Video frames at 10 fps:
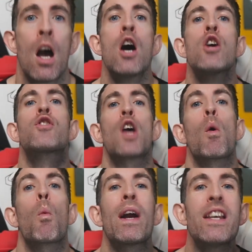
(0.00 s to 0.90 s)
So
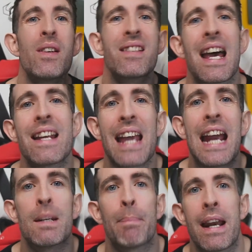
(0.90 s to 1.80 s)
when you set a
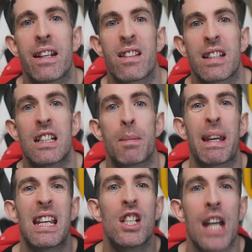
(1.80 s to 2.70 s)
dependency to be
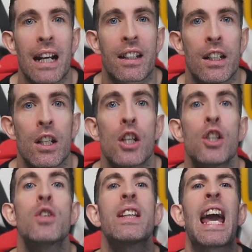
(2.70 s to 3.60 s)
injected
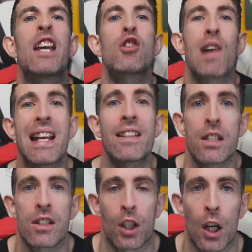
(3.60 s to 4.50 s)
using a transient
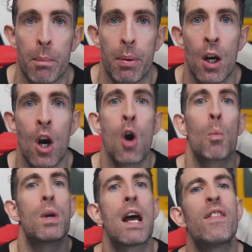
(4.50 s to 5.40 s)
scope,
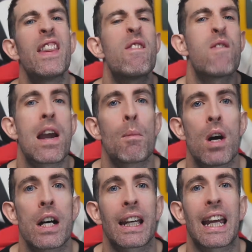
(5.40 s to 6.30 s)
whenever the
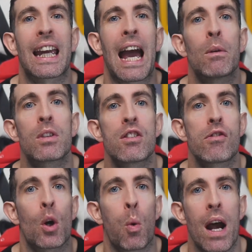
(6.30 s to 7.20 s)
framework encounters a
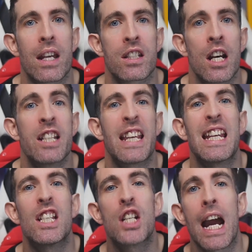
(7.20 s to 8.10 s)
request to
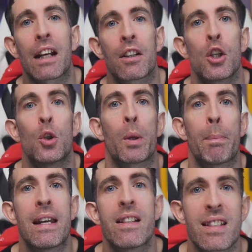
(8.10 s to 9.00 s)
inject your
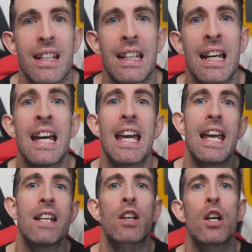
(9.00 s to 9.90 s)
dependency, it's
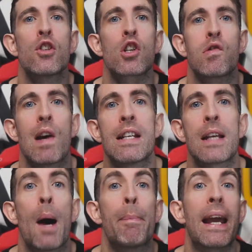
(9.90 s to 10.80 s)
going to create
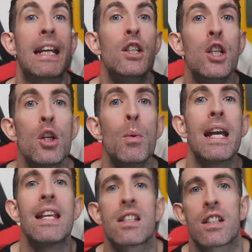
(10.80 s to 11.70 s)
up a new
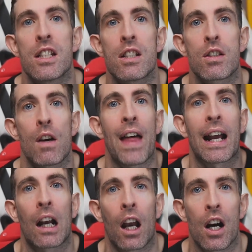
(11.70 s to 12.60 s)
instance of that
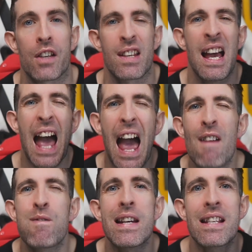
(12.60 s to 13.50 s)
class
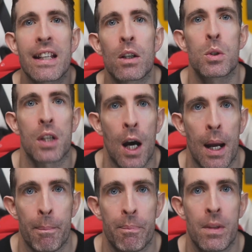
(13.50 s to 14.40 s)
every single time.
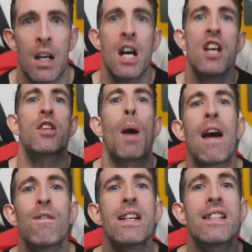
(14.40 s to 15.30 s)
So
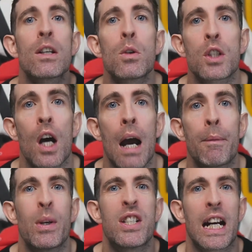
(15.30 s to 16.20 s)
every single time you
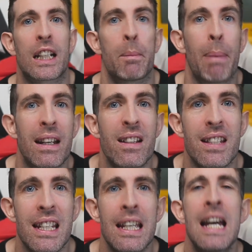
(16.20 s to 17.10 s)
inject a
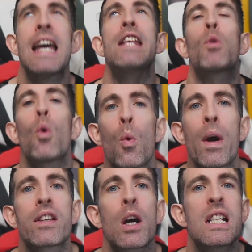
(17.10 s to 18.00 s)
dependency, it's always
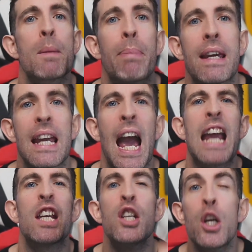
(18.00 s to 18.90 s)
going to be a
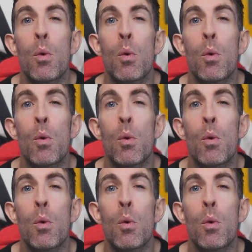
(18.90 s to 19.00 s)
new